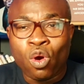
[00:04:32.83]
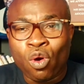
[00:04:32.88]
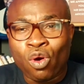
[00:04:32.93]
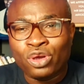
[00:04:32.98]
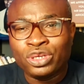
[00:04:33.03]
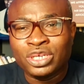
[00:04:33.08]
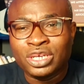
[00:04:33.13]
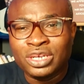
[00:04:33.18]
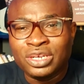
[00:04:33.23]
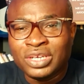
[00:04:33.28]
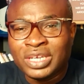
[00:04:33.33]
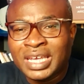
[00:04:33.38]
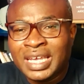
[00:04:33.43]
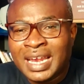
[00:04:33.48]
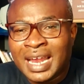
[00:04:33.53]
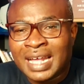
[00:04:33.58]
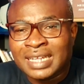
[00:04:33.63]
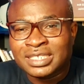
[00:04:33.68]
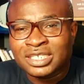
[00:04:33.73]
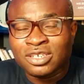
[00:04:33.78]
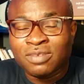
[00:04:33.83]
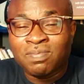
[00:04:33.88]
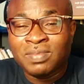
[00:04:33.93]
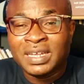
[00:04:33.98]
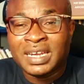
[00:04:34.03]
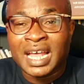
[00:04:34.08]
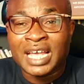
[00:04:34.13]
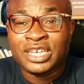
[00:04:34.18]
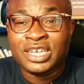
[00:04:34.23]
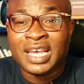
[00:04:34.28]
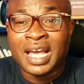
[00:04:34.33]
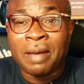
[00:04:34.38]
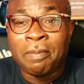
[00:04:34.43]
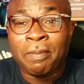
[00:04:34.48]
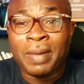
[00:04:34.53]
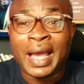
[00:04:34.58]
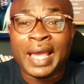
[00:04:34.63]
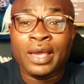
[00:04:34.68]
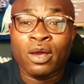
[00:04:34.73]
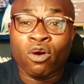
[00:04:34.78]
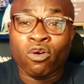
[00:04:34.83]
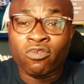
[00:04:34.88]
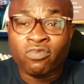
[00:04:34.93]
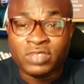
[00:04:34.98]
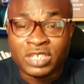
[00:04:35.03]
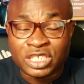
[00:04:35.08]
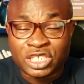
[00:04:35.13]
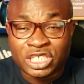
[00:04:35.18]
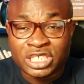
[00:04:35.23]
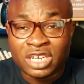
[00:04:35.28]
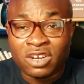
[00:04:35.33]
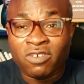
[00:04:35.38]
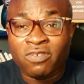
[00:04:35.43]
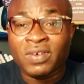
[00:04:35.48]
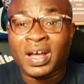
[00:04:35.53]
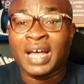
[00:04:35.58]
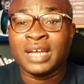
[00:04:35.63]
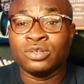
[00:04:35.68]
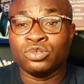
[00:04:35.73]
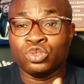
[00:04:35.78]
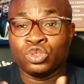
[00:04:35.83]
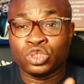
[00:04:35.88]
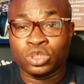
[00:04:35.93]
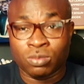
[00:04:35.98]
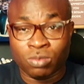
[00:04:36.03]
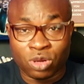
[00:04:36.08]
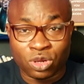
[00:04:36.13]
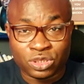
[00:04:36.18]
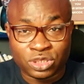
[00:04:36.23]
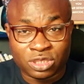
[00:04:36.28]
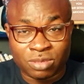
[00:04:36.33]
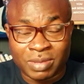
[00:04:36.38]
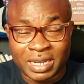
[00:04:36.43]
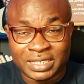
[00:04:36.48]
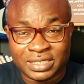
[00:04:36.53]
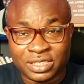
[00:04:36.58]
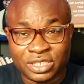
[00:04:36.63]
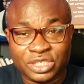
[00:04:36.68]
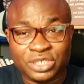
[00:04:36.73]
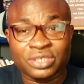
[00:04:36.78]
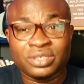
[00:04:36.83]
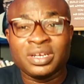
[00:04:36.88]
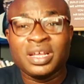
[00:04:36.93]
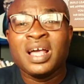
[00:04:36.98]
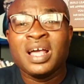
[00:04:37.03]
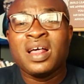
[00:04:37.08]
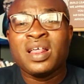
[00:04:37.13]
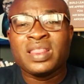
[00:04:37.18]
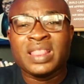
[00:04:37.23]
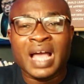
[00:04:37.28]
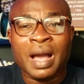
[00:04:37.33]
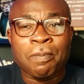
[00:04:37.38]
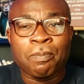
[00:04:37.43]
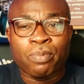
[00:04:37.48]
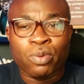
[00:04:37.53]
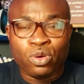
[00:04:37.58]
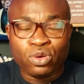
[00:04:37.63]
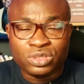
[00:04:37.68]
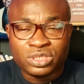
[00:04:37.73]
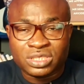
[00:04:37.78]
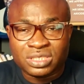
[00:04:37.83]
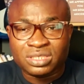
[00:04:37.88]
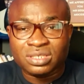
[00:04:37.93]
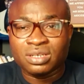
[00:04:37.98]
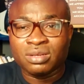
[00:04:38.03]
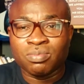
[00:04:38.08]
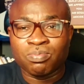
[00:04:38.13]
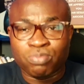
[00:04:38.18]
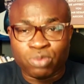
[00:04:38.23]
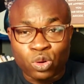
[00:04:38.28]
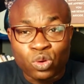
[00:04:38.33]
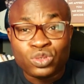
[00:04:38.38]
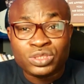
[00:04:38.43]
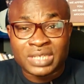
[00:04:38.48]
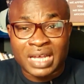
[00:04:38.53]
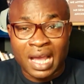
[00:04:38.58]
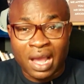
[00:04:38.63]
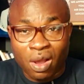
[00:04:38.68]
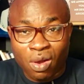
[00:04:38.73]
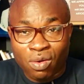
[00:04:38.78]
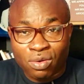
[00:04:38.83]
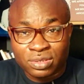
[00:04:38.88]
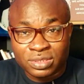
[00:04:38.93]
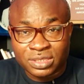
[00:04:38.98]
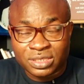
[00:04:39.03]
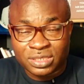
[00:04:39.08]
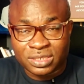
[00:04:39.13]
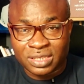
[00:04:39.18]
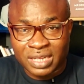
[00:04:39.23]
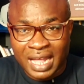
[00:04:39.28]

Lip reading: Or you're looking at something that you can buy off the shelf and do some customization. There are both pros and cons to